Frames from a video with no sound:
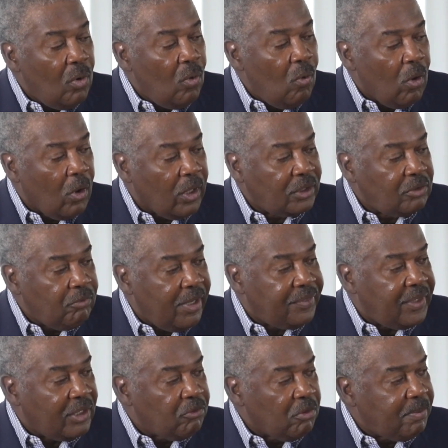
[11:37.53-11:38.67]
worked
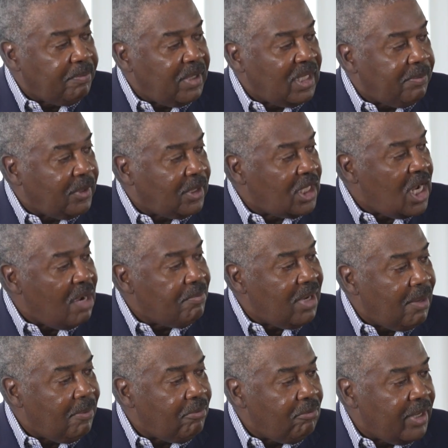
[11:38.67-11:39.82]
with a group of people to come
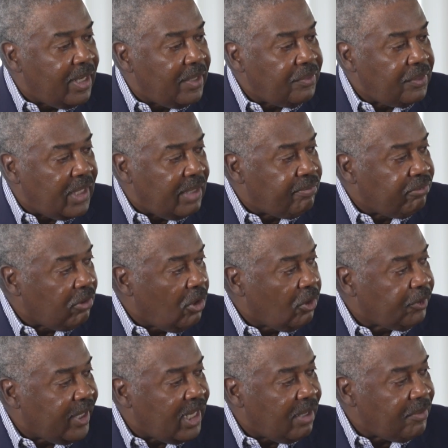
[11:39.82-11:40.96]
up with a
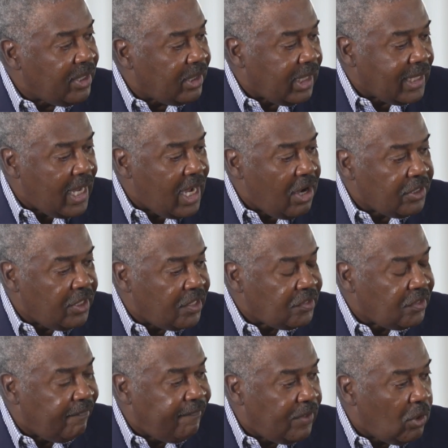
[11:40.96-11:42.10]
program that allowed us
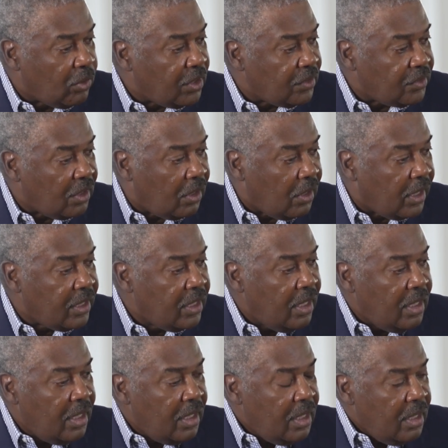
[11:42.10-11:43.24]
to focus on
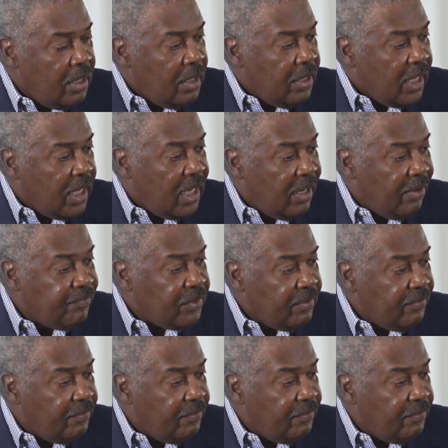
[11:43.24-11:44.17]
4